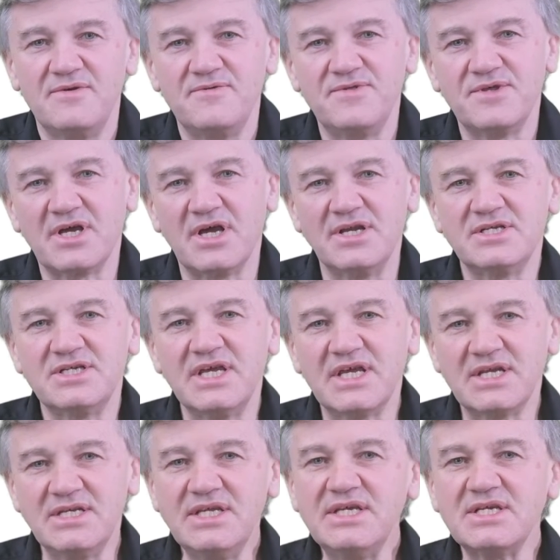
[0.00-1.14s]
the kind of
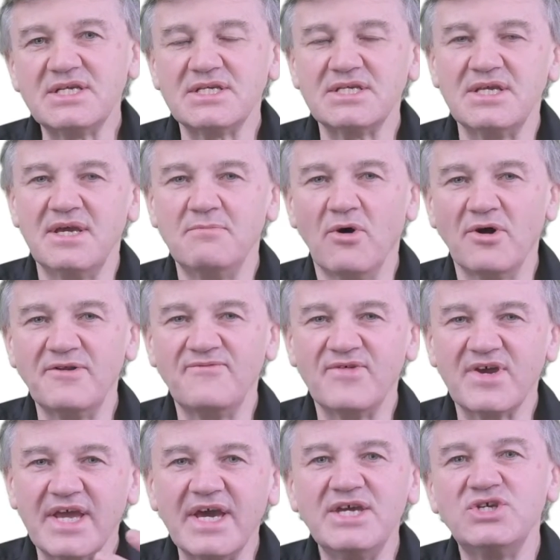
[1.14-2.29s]
techniques and
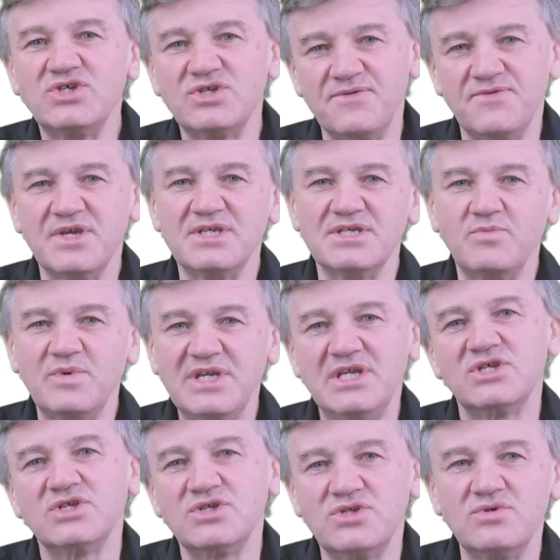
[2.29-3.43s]
modification things that we
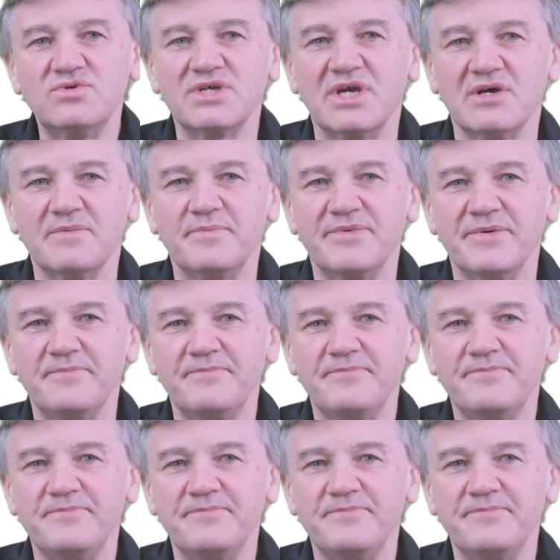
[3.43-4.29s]
need to do to help them.